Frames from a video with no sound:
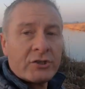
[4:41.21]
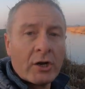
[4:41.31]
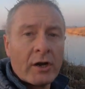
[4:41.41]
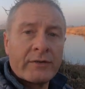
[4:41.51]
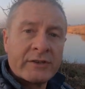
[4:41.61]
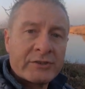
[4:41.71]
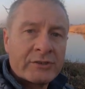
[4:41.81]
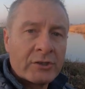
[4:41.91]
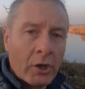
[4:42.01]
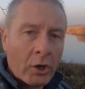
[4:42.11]
shot of
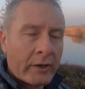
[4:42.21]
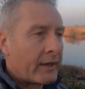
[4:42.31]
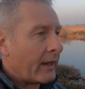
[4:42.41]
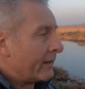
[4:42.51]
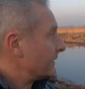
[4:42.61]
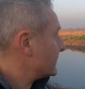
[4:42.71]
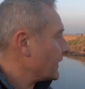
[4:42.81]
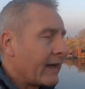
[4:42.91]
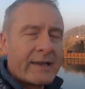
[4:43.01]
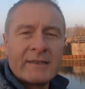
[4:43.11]
this lock gate,
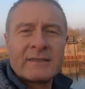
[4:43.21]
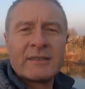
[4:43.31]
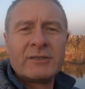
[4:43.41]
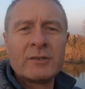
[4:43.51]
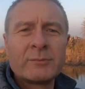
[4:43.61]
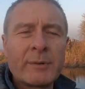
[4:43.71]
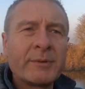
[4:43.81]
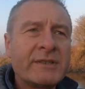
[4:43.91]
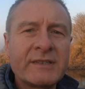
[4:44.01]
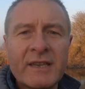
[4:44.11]
and as you can
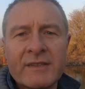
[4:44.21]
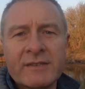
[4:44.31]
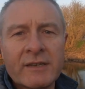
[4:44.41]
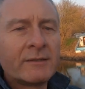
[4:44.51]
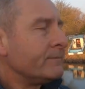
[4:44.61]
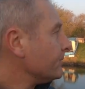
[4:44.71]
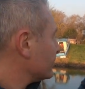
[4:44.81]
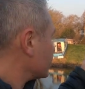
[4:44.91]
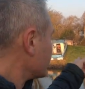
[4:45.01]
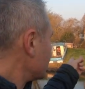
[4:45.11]
probably see, there's a
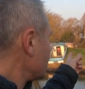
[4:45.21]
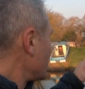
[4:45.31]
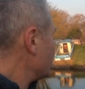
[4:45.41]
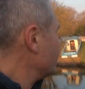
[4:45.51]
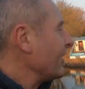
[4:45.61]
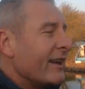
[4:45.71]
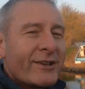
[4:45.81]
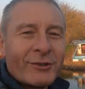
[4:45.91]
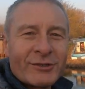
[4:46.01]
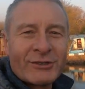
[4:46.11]
really
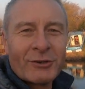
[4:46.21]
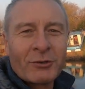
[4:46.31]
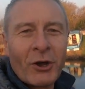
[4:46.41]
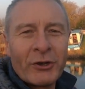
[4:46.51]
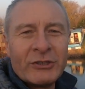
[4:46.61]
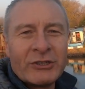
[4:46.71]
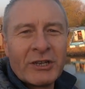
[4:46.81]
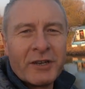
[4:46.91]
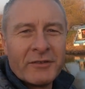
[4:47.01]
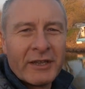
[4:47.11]
gorgeous old cottage
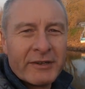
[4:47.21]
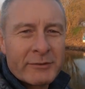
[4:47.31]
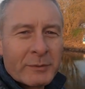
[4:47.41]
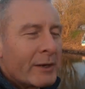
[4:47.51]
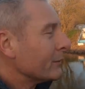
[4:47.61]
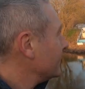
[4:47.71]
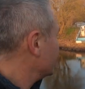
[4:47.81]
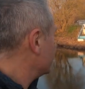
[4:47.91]
over there as well,